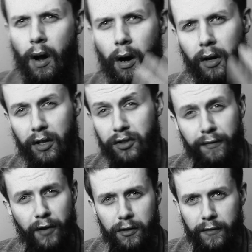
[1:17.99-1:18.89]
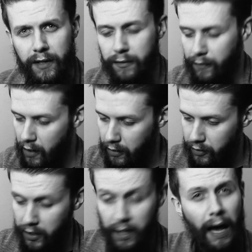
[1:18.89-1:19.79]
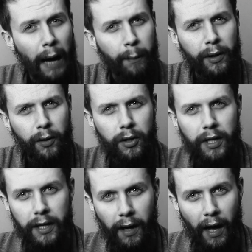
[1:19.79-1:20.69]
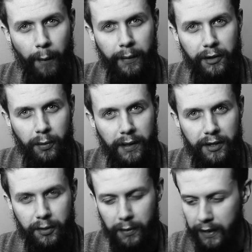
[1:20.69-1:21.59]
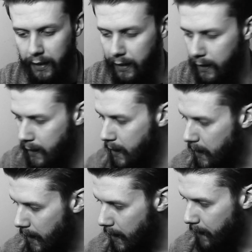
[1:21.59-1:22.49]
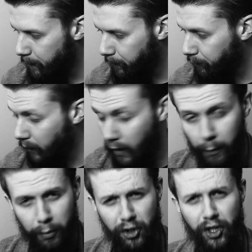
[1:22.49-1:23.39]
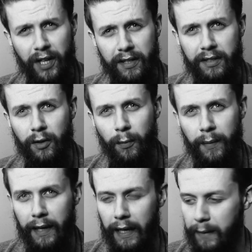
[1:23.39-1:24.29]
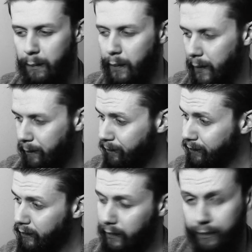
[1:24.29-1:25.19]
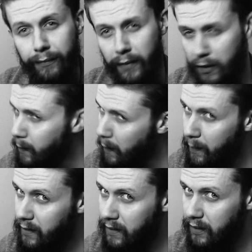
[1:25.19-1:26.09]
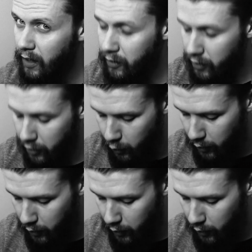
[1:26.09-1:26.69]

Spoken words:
Okay, so first things first, Happy New Year, Happy 2020. Appreciate it's a little bit late, but it's been busy start to the new